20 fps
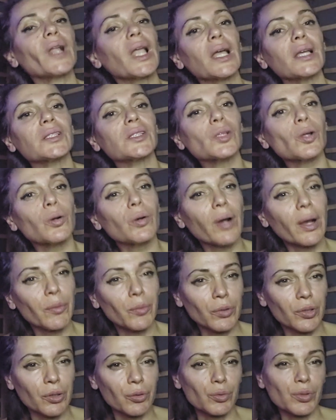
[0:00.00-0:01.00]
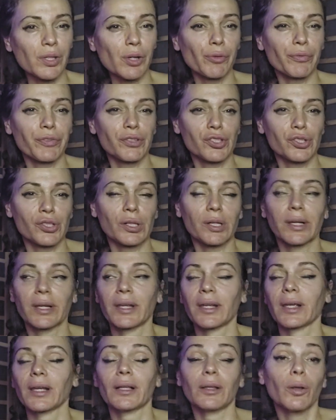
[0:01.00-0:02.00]
So I wanted to say
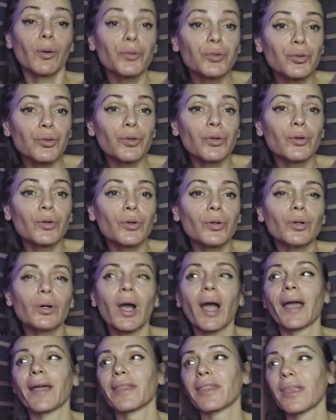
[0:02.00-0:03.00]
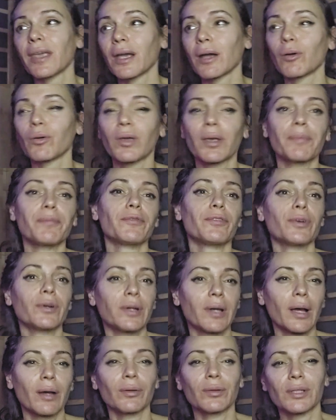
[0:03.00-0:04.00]
officially hello to you. I think I'll keep for
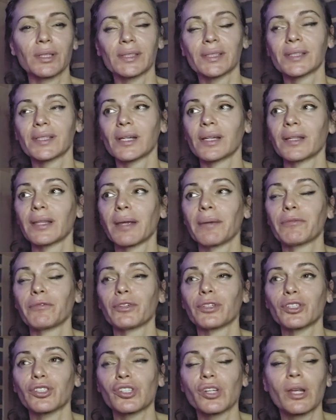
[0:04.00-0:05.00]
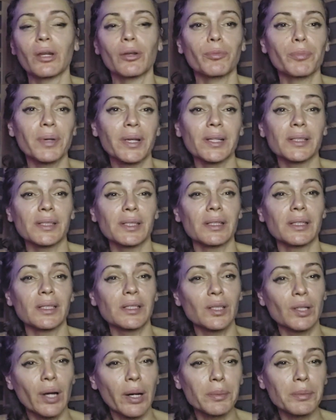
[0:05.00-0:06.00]
now this name for this channel because it
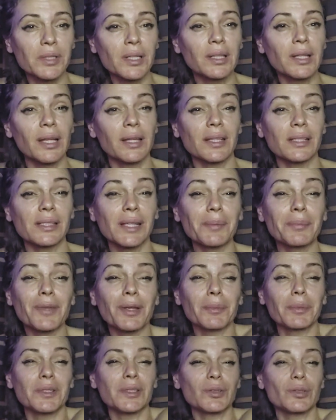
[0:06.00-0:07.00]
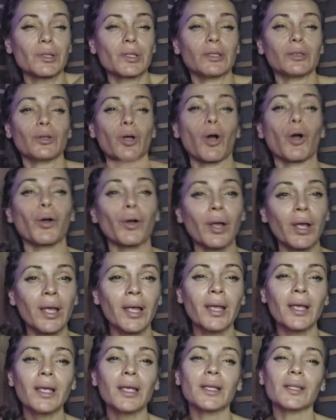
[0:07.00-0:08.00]
describes it. At the same time, it's really long,
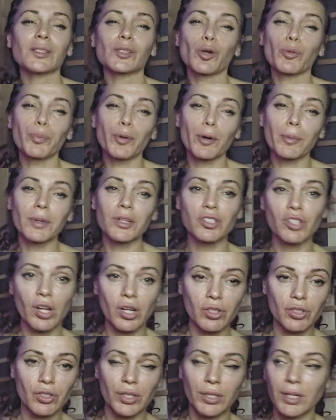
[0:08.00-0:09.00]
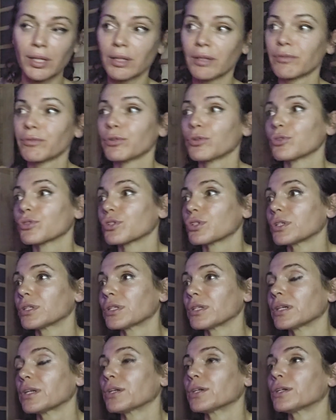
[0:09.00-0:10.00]
so I'll probably change it in the future, in
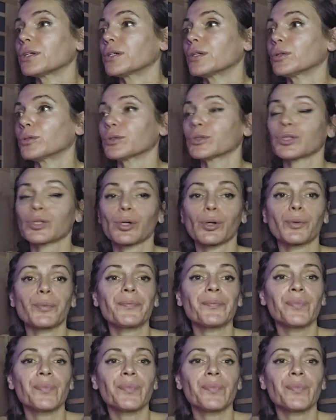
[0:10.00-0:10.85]
a year or so.